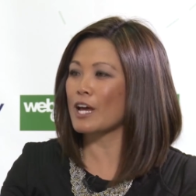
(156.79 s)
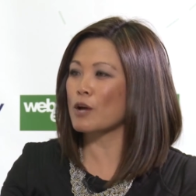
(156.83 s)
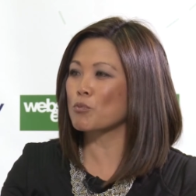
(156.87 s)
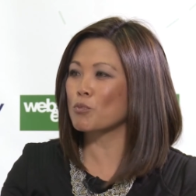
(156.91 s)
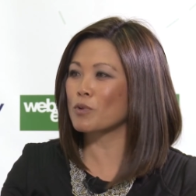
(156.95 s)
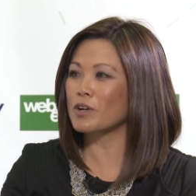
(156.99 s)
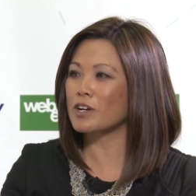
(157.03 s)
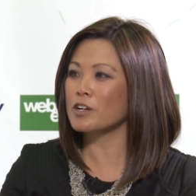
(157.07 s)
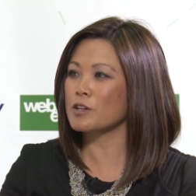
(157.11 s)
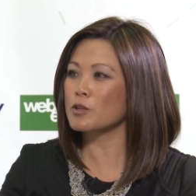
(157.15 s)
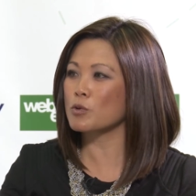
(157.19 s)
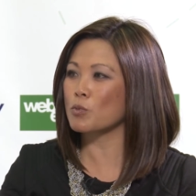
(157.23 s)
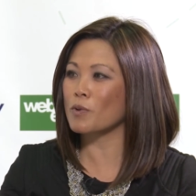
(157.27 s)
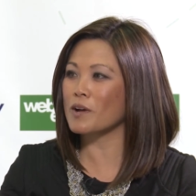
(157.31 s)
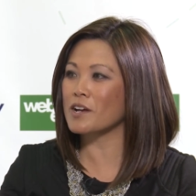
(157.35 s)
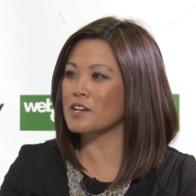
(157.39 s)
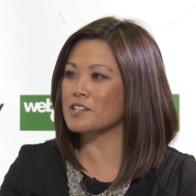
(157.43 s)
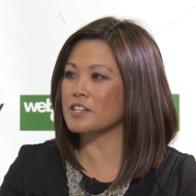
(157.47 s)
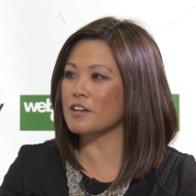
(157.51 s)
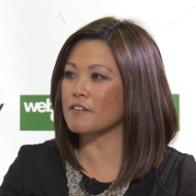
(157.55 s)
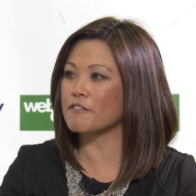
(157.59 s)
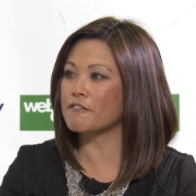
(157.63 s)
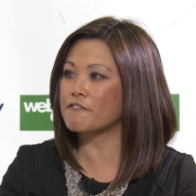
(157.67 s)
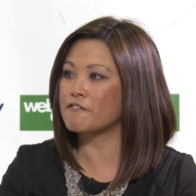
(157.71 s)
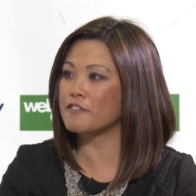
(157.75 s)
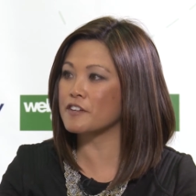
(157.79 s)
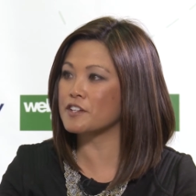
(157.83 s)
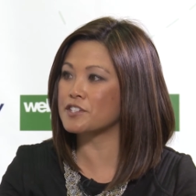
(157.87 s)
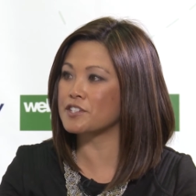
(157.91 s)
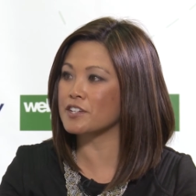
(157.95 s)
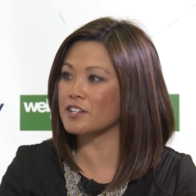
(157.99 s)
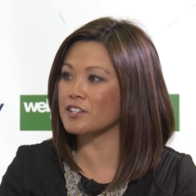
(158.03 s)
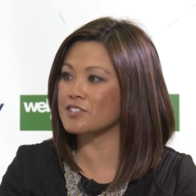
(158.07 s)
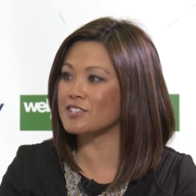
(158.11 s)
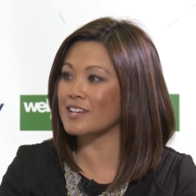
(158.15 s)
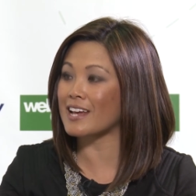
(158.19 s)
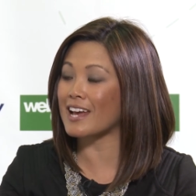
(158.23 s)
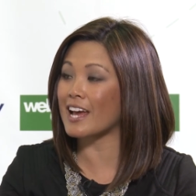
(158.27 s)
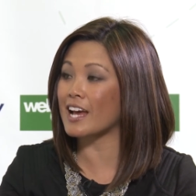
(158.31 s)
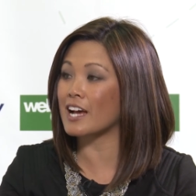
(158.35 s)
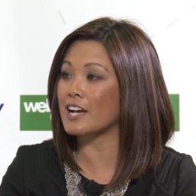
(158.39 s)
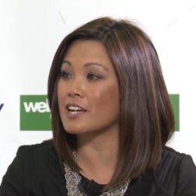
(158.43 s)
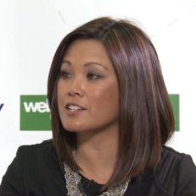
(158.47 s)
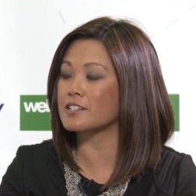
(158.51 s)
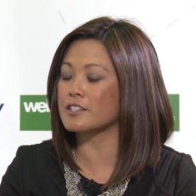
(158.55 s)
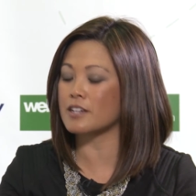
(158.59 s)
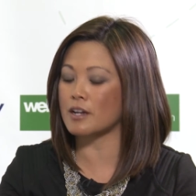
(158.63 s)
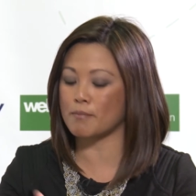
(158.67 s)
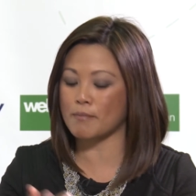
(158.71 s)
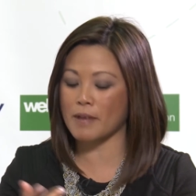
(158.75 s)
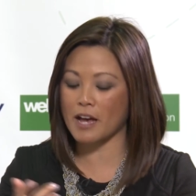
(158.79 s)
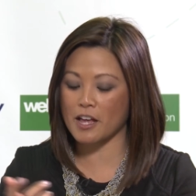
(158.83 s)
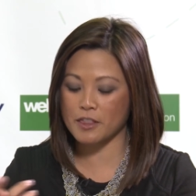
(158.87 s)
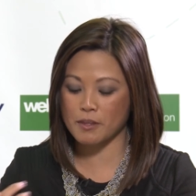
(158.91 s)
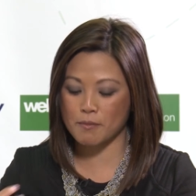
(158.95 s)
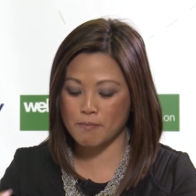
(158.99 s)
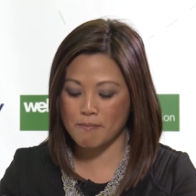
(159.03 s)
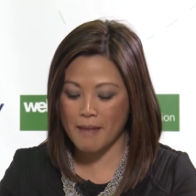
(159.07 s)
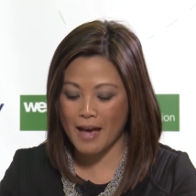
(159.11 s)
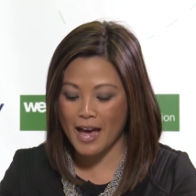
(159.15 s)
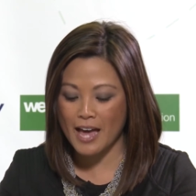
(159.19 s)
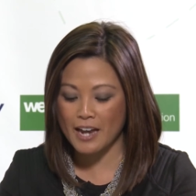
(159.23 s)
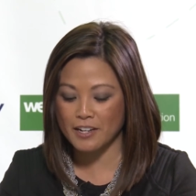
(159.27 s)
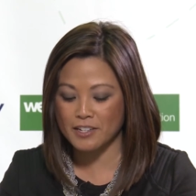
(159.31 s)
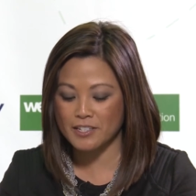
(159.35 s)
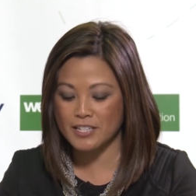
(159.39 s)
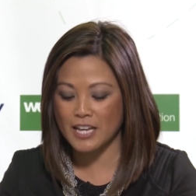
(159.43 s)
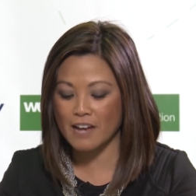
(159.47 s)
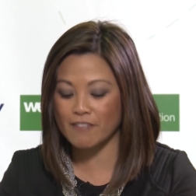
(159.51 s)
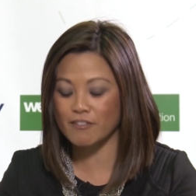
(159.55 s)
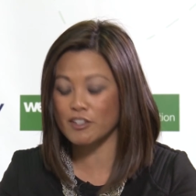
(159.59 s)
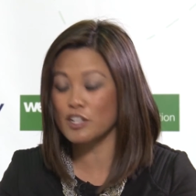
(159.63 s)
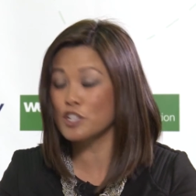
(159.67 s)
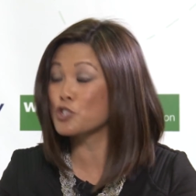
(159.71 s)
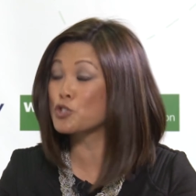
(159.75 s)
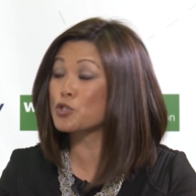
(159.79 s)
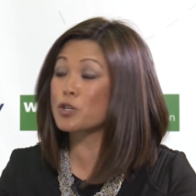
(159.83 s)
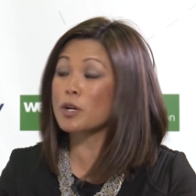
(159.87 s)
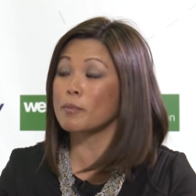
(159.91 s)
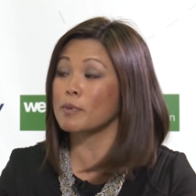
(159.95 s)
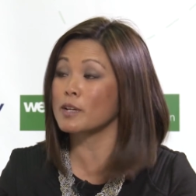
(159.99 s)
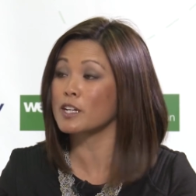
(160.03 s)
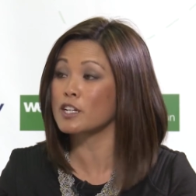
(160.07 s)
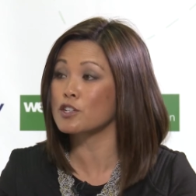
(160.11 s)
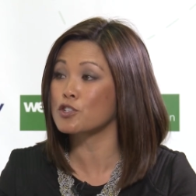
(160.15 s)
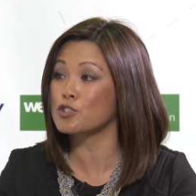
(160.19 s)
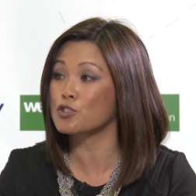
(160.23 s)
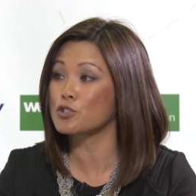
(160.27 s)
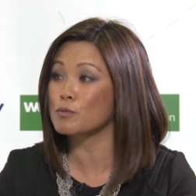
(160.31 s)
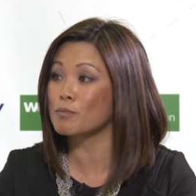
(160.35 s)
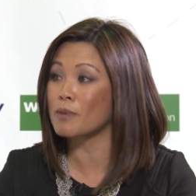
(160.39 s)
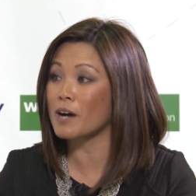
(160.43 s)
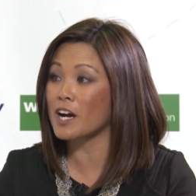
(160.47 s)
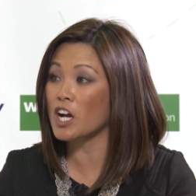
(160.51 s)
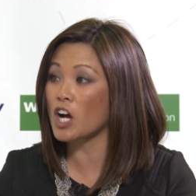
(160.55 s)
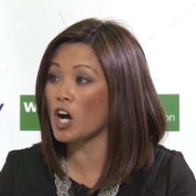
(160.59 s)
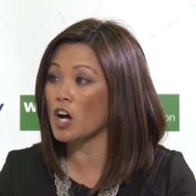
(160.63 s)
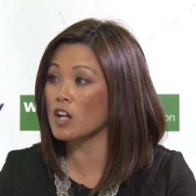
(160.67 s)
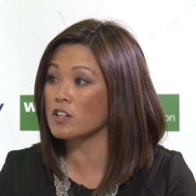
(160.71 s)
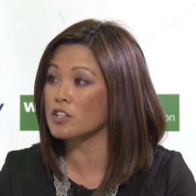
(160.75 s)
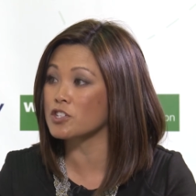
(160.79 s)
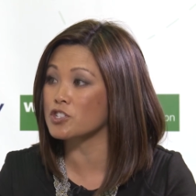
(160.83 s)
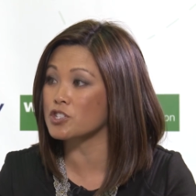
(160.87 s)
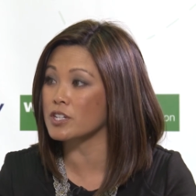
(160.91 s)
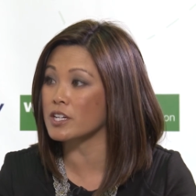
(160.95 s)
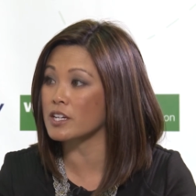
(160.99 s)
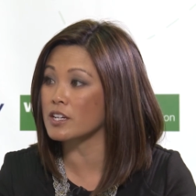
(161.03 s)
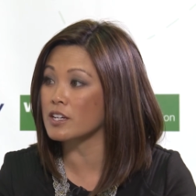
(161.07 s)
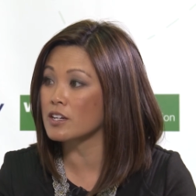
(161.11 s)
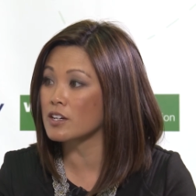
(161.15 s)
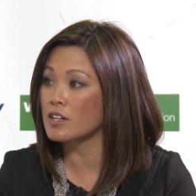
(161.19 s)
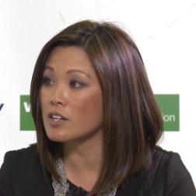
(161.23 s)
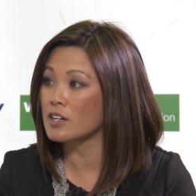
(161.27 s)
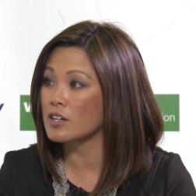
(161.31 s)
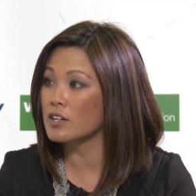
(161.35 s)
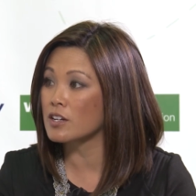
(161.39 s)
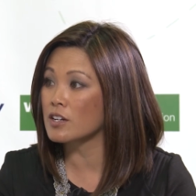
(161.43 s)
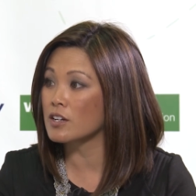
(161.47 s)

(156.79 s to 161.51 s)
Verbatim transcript: And Ken, what are the ways that physics and uh, mathematics have contributed to biology?